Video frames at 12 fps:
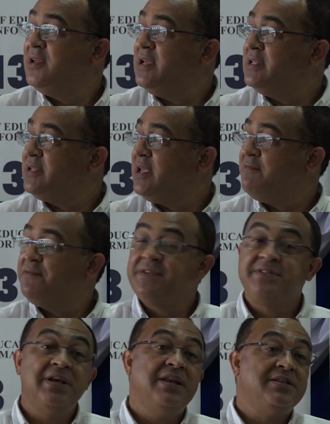is a
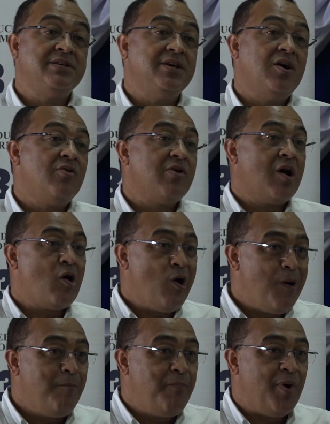facility or a
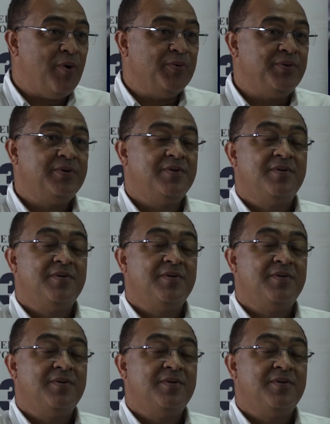compound